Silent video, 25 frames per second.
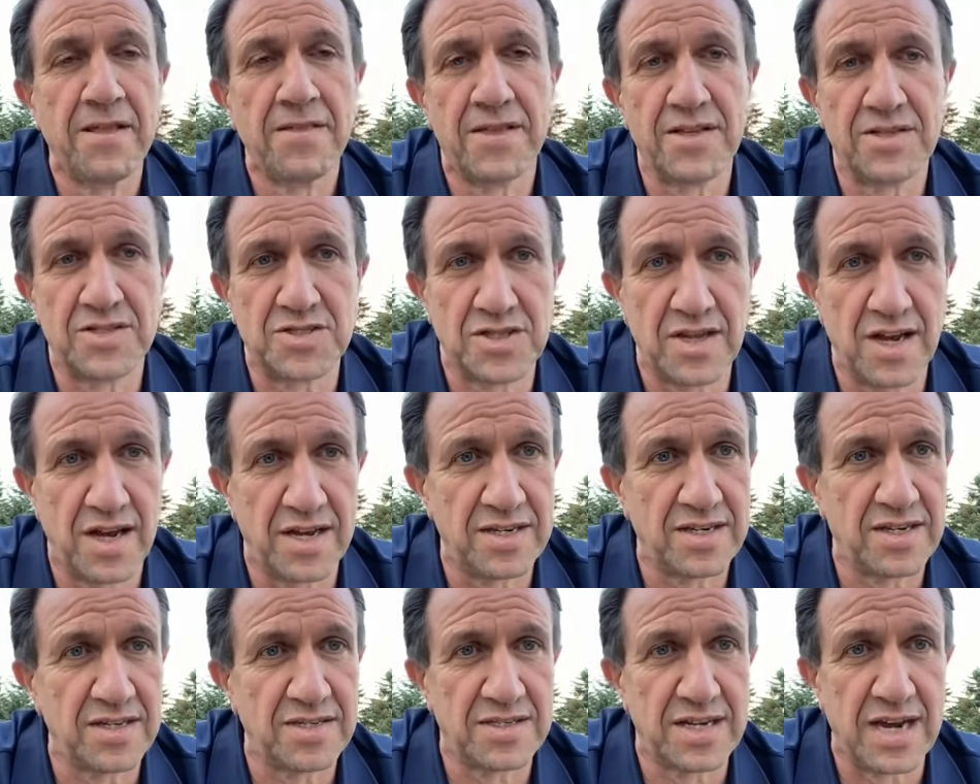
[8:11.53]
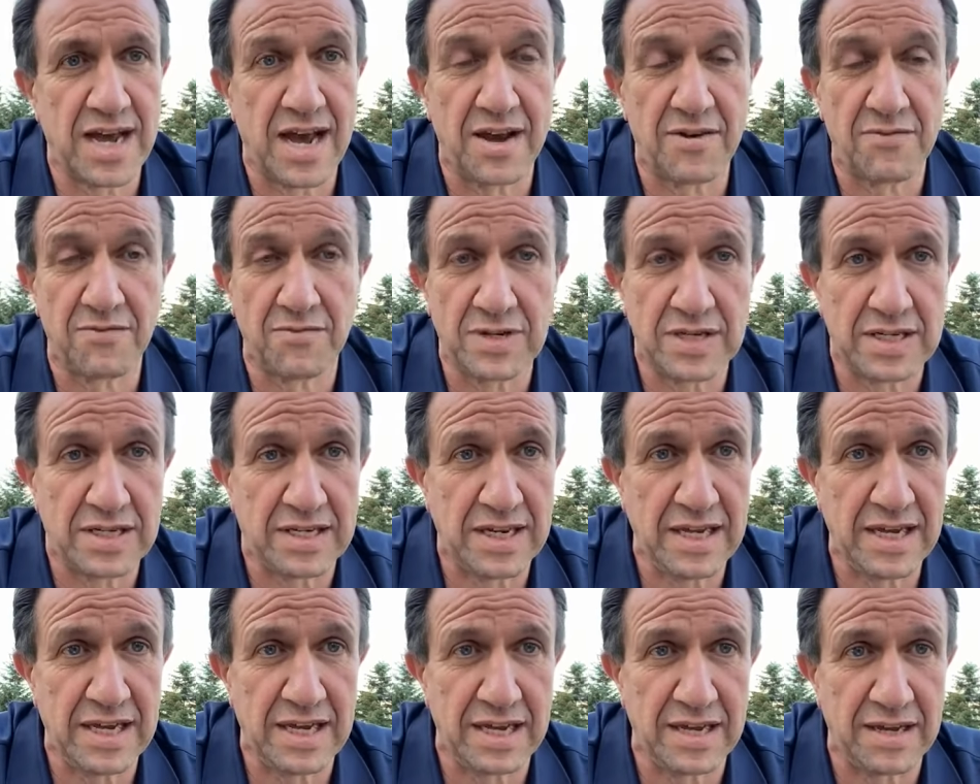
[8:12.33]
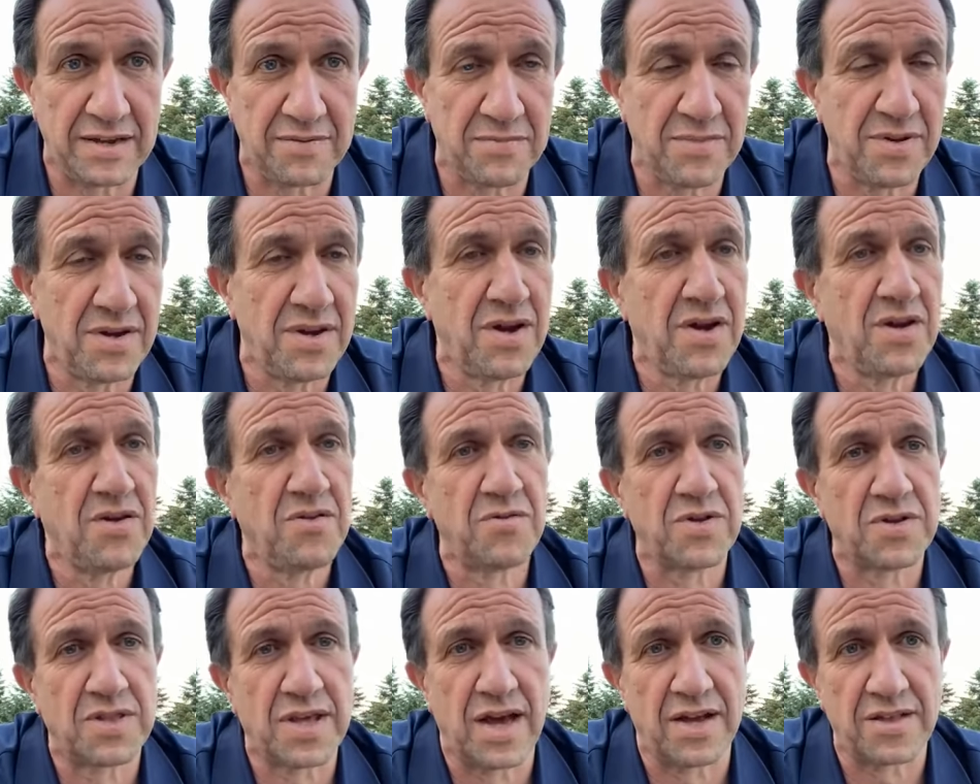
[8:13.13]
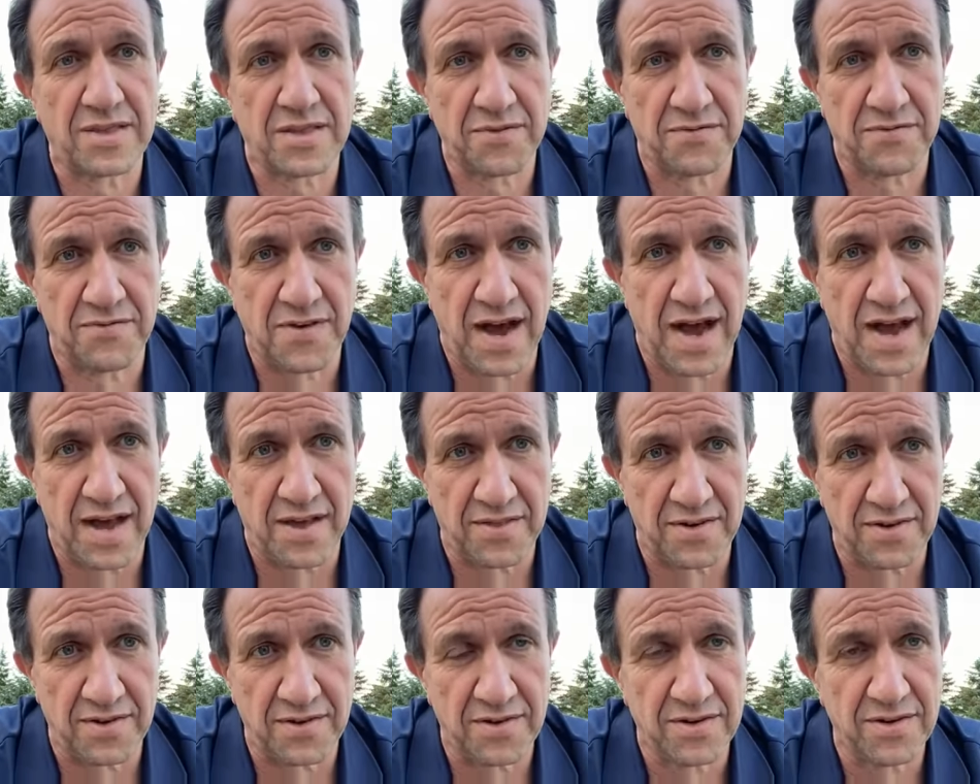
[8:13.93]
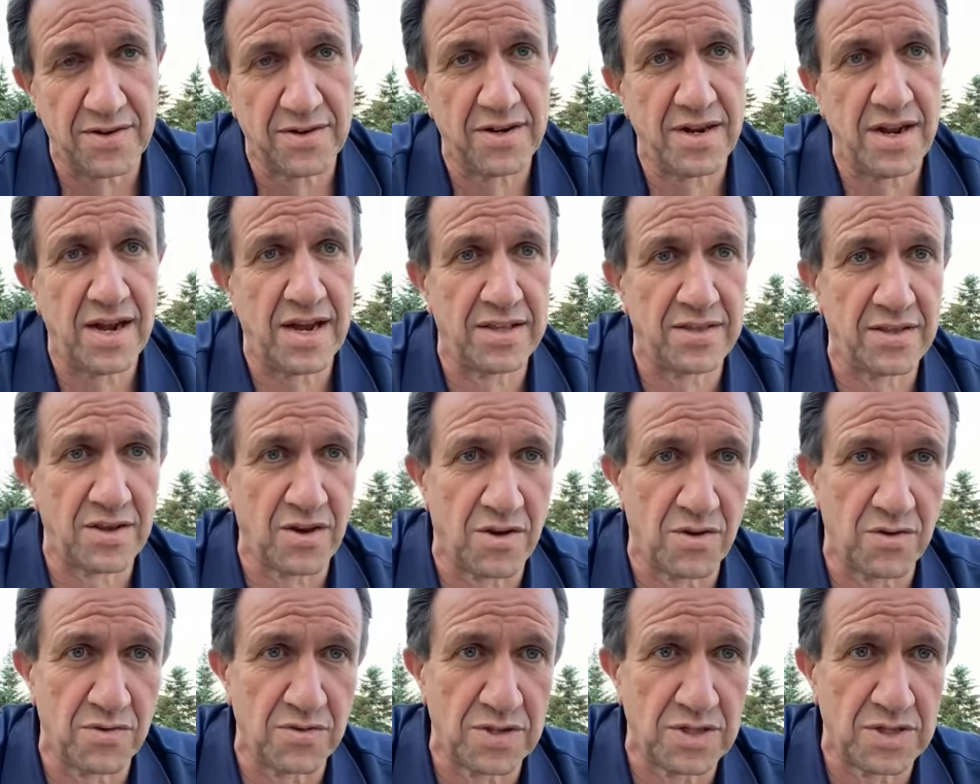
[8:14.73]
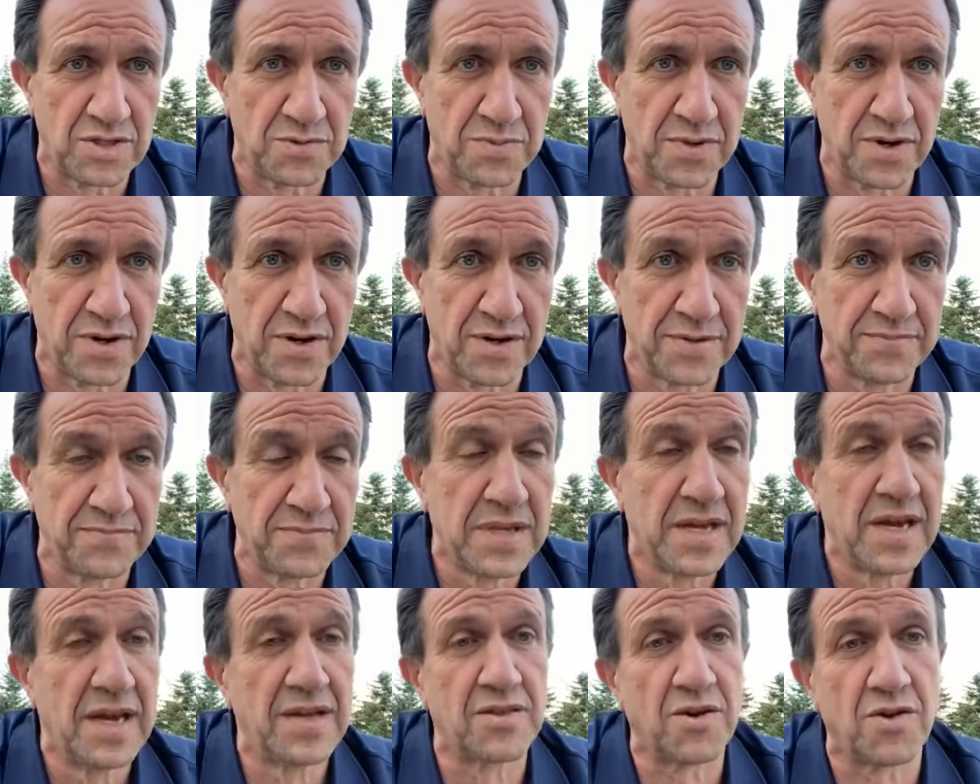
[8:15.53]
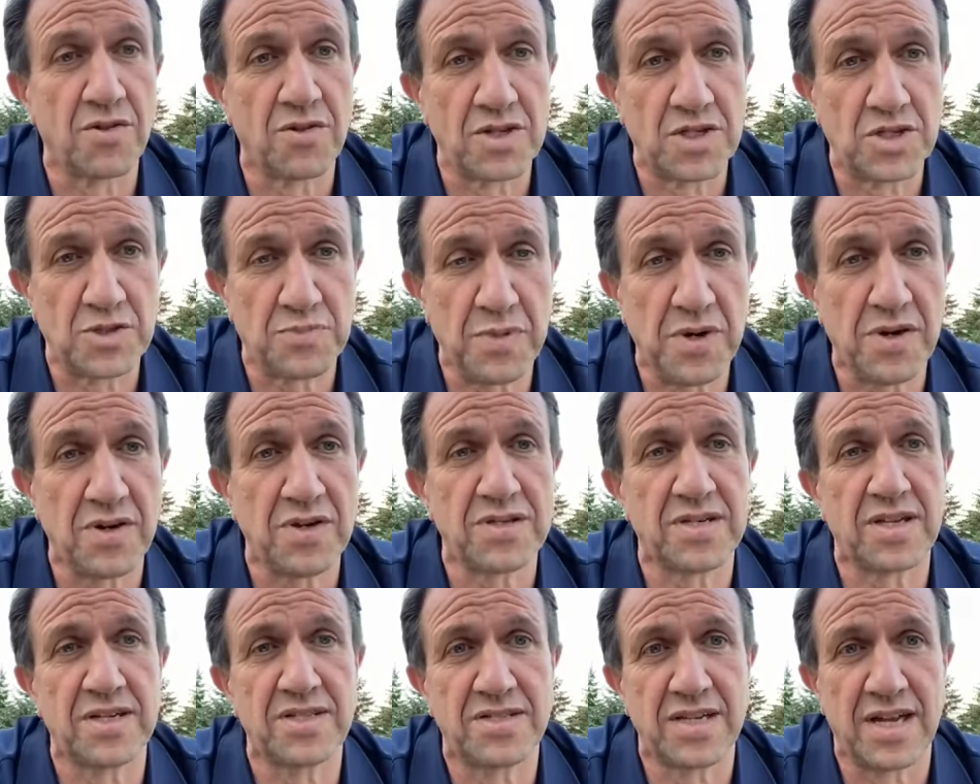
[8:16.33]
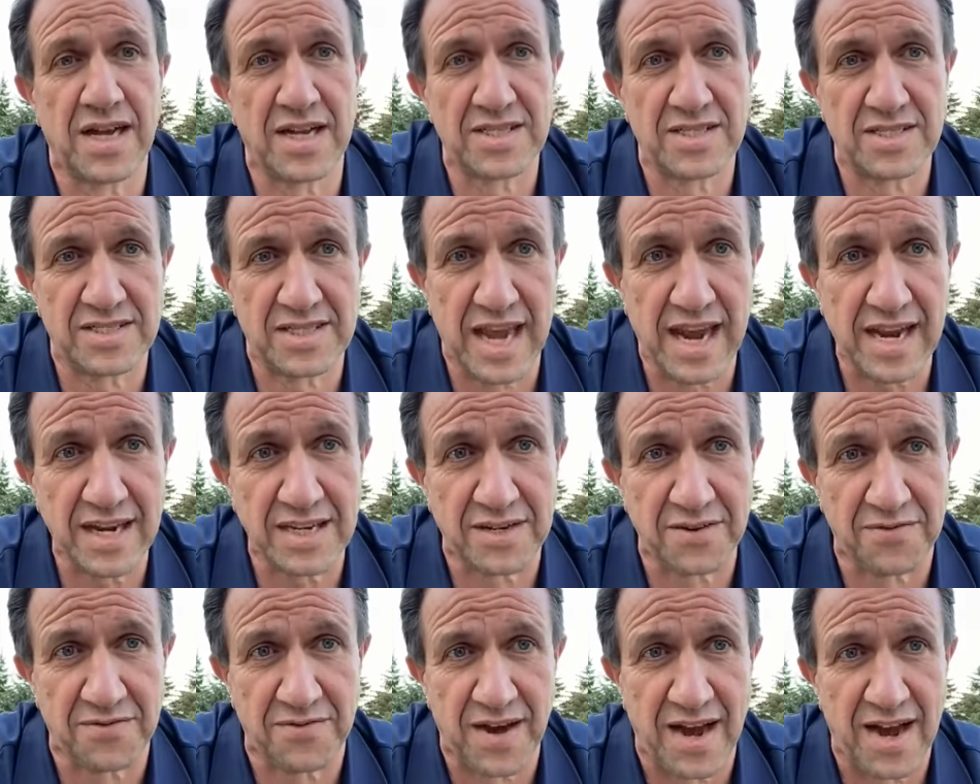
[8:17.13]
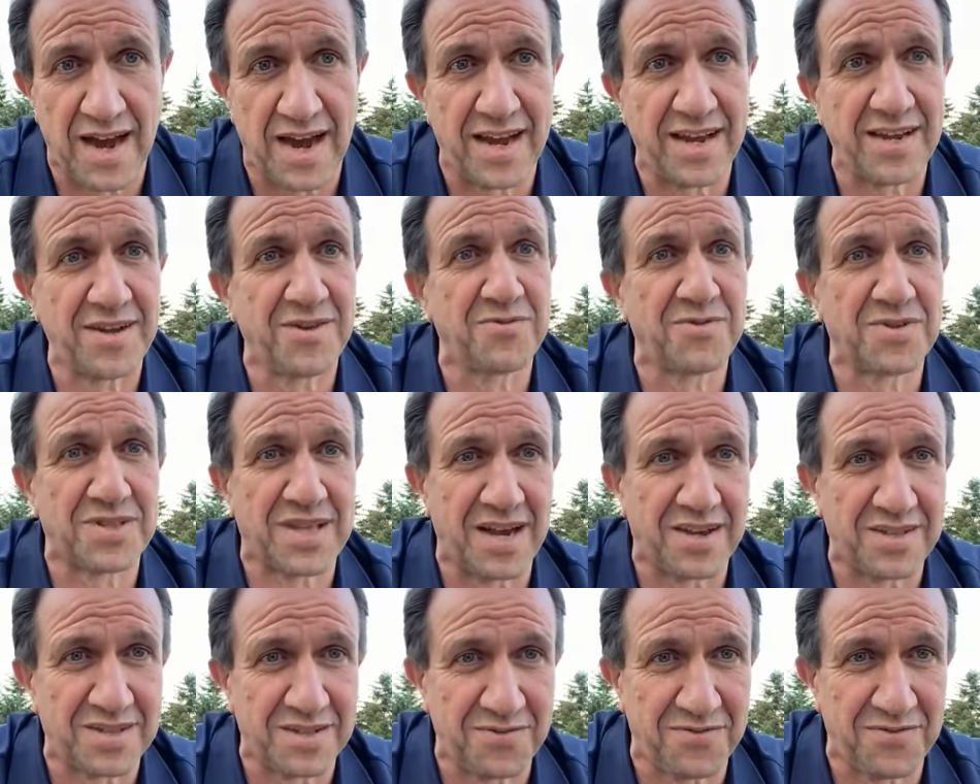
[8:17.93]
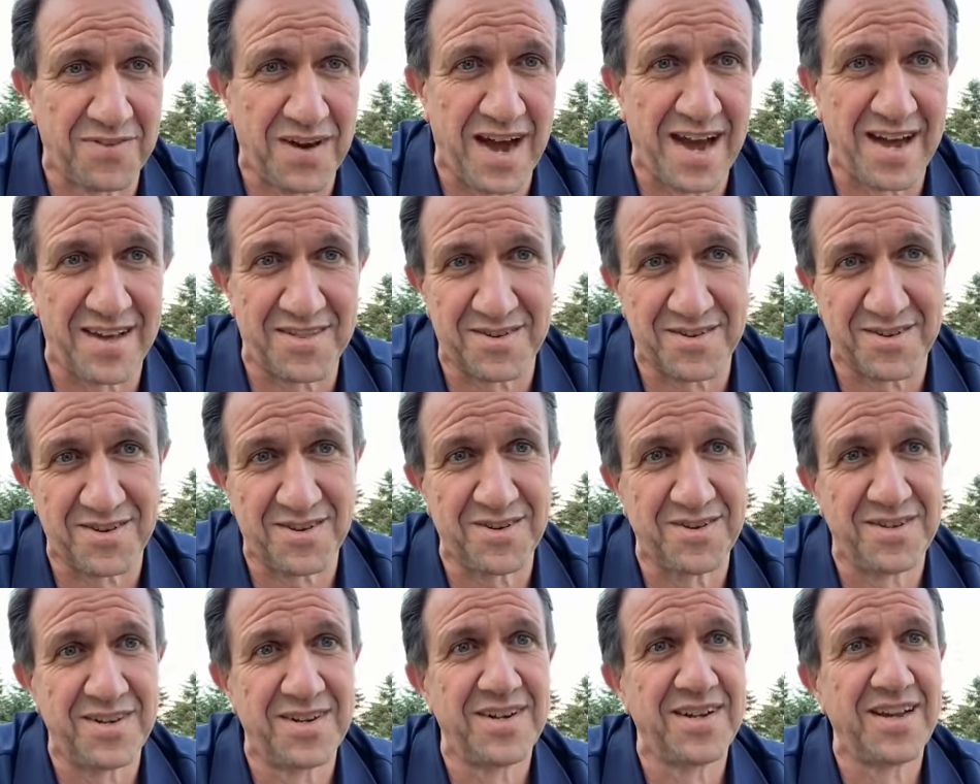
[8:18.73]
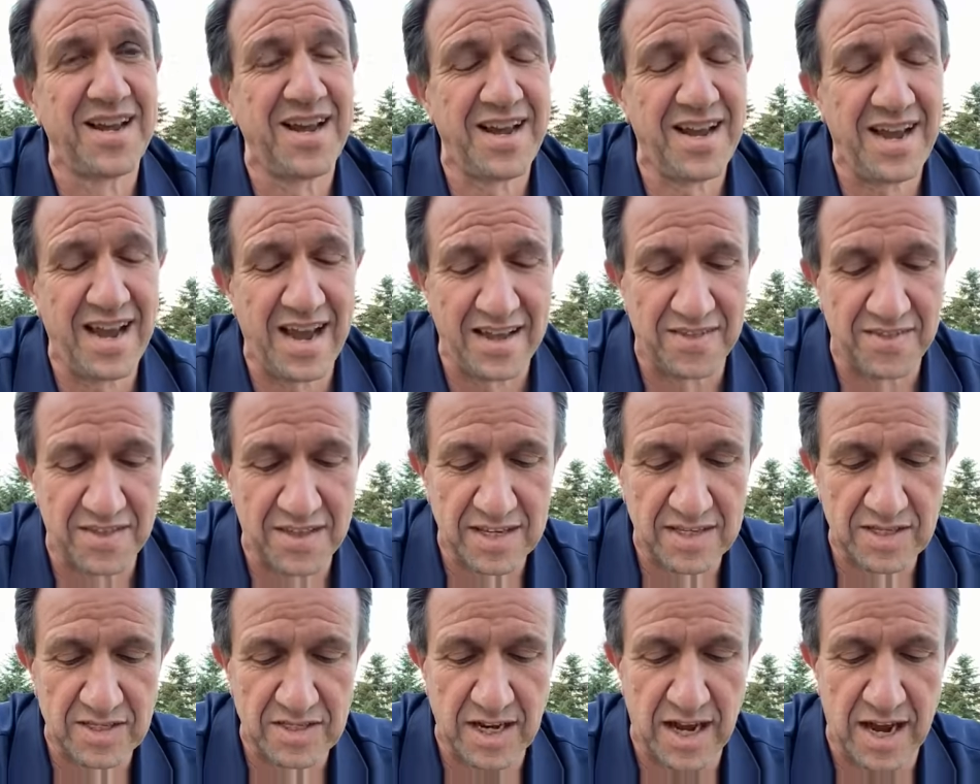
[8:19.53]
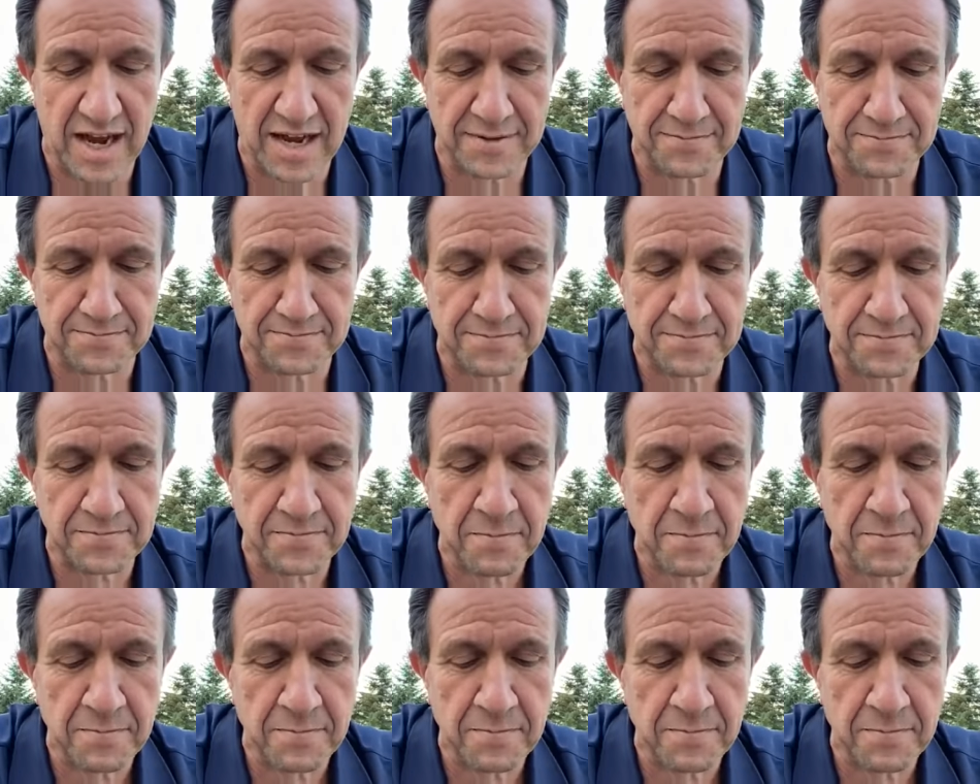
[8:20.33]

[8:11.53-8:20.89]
The Son does not redeem without the Father and the Holy Spirit. And the Holy Spirit does not sanctify without the Father and the Son.